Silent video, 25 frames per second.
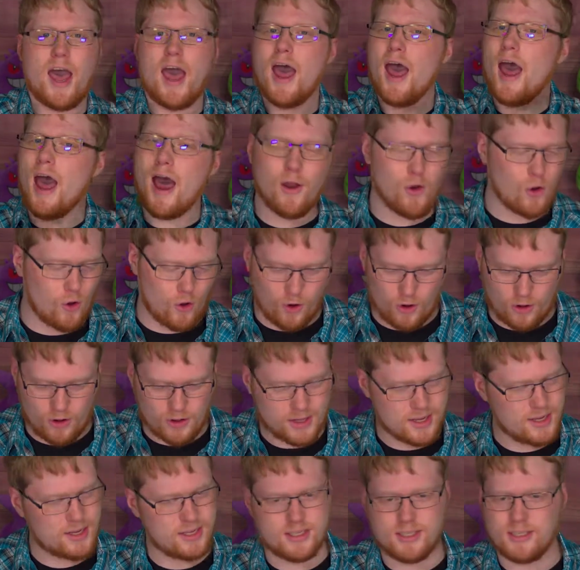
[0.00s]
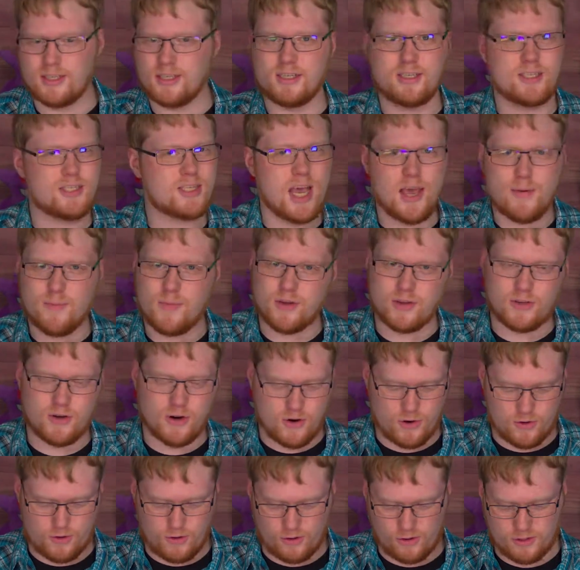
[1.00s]
at all. It's the same
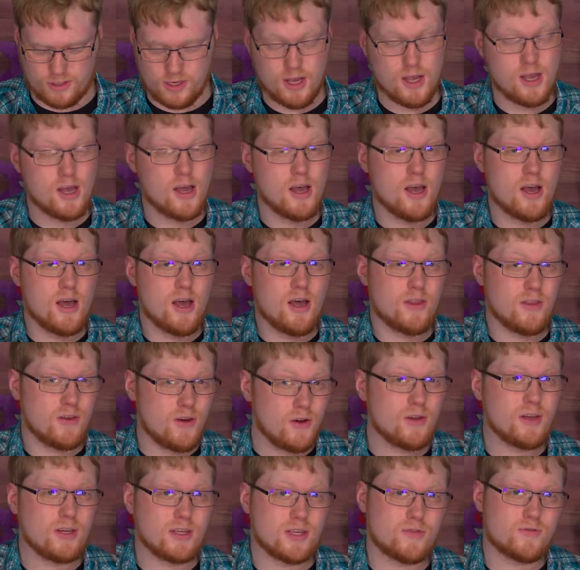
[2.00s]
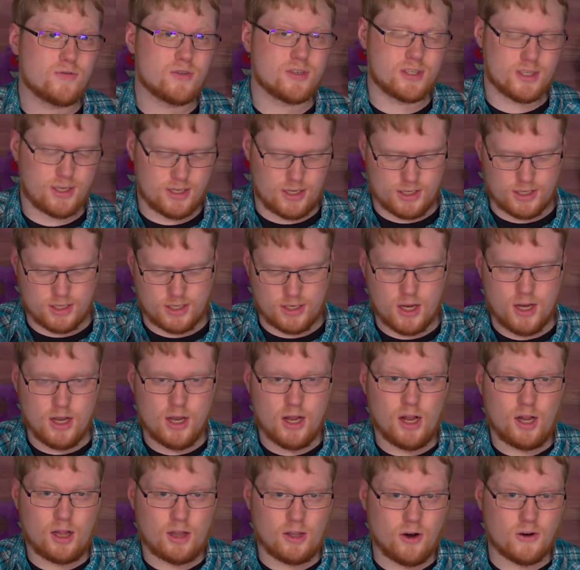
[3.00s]
internals. The only difference is
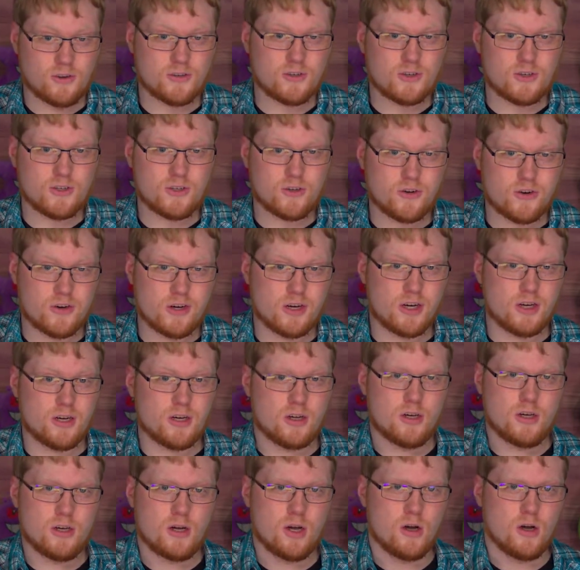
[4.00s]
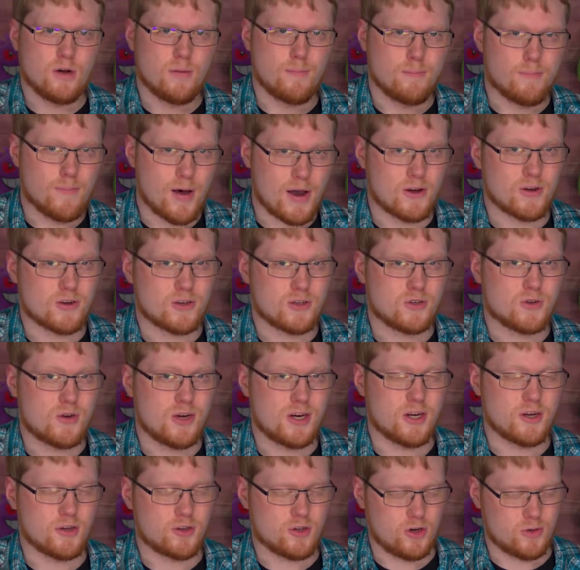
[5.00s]
larger screen, better
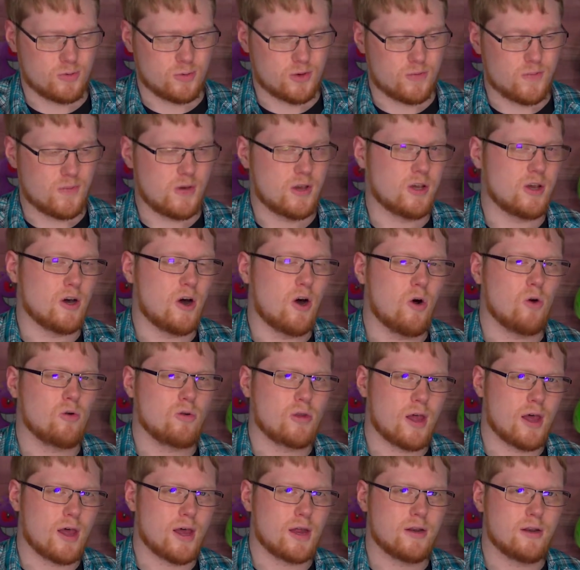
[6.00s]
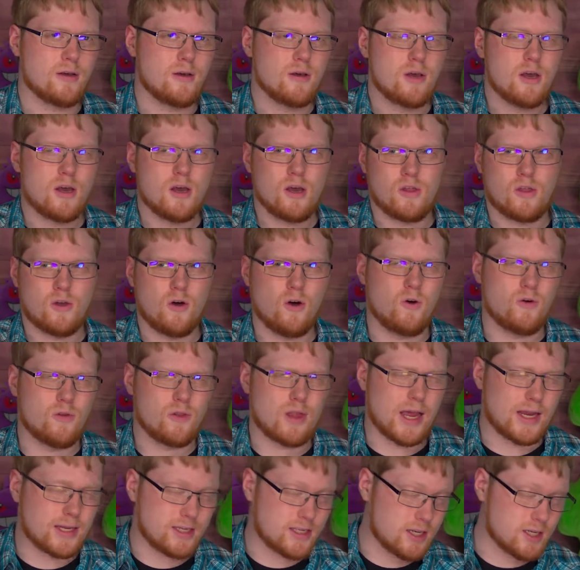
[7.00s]
screen in terms of being OLED, though
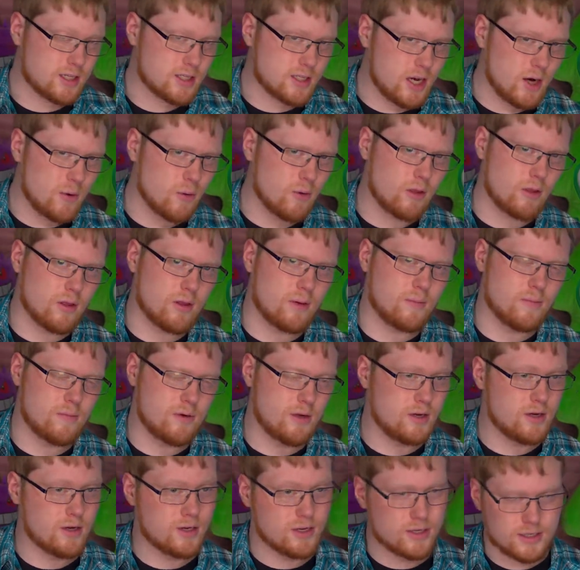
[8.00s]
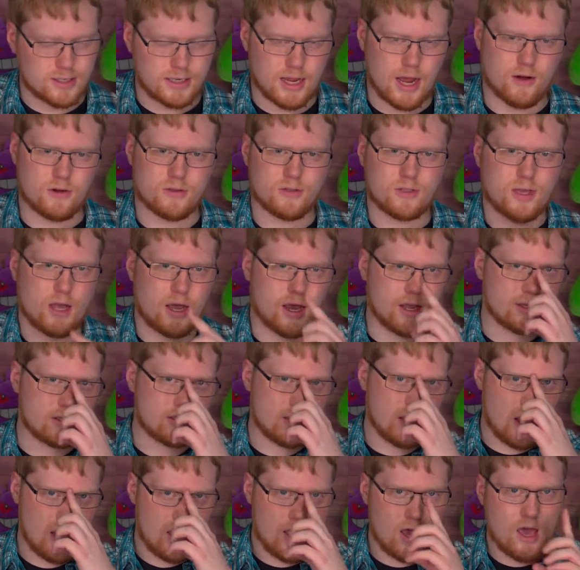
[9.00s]
that does come with some downsides.
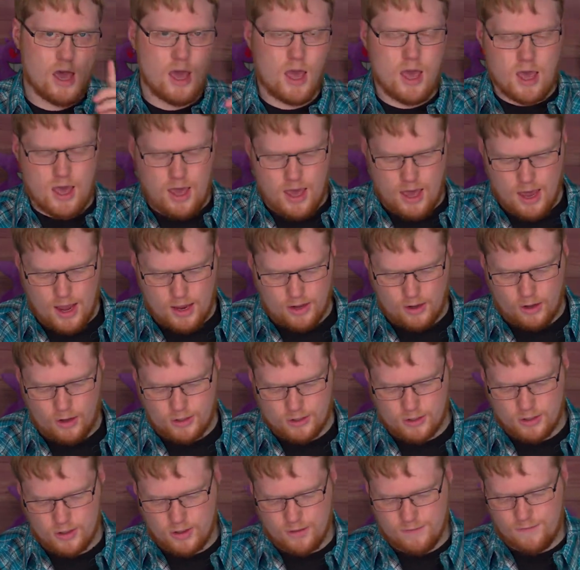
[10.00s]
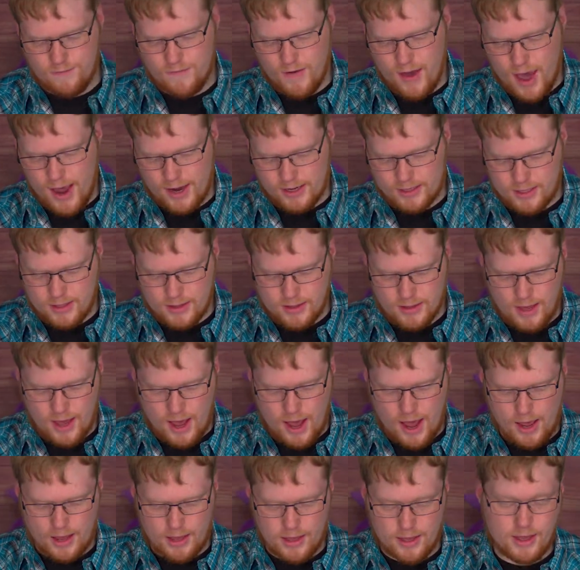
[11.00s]
And also the fact
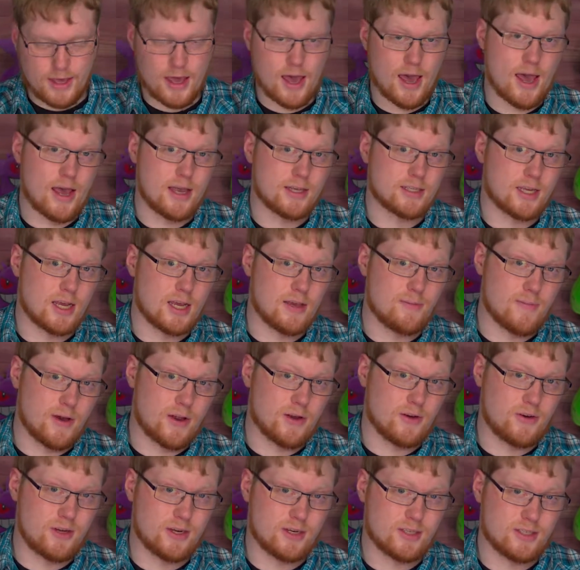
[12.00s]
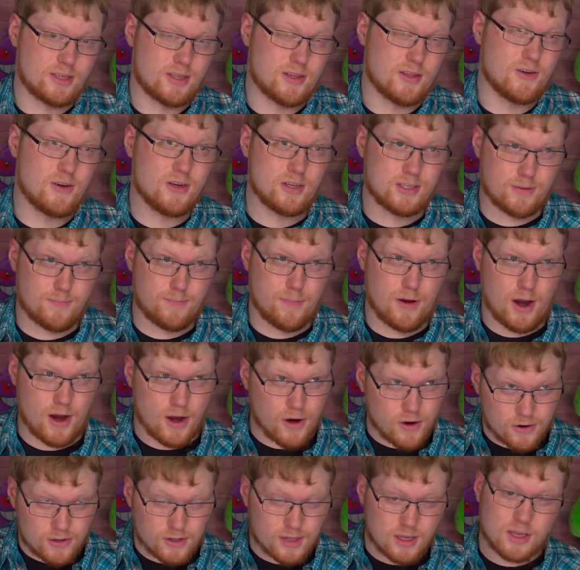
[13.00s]
that it has a better kickstand. There is
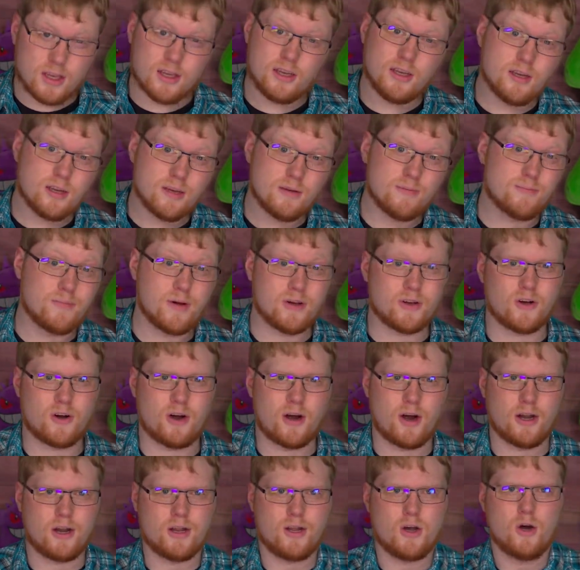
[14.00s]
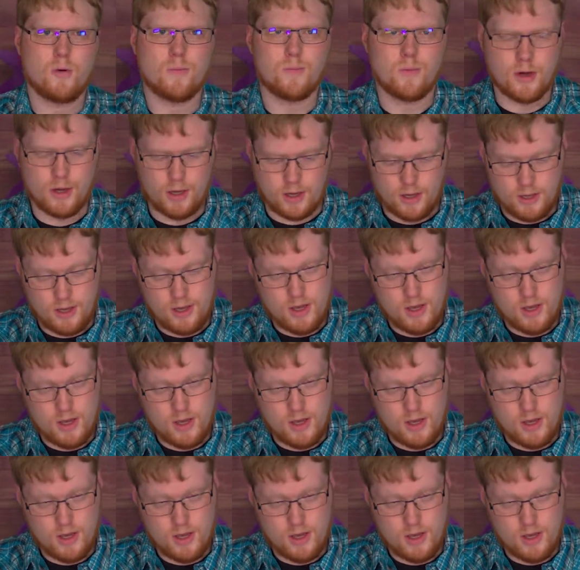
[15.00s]
apparently better audio, but